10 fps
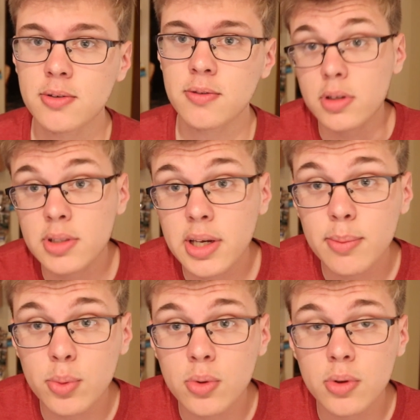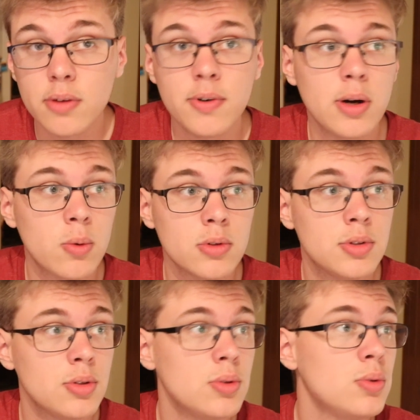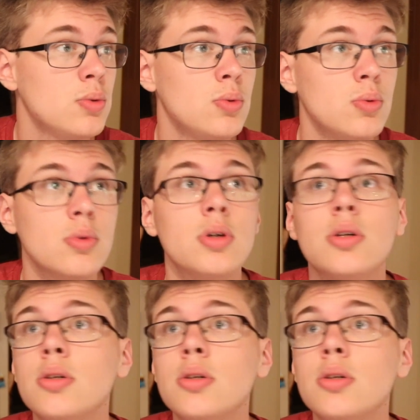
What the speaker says: For example, if I were to